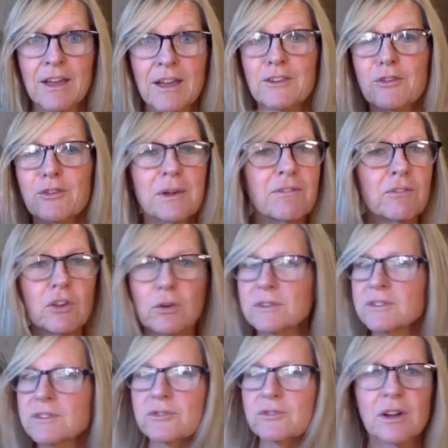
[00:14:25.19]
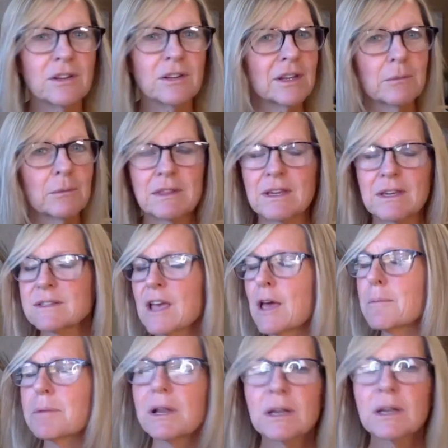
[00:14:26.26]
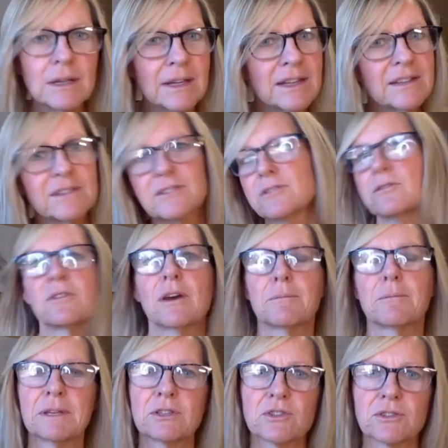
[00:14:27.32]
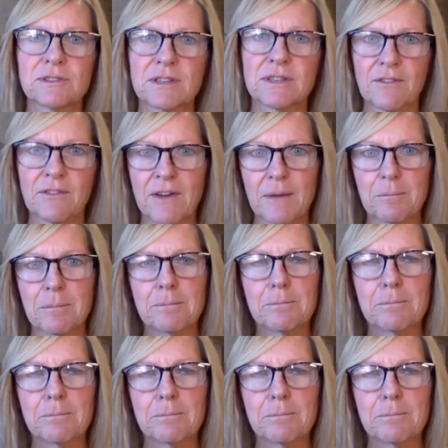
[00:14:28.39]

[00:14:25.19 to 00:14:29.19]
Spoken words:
So if you're struggling with this, please do not beat yourself up.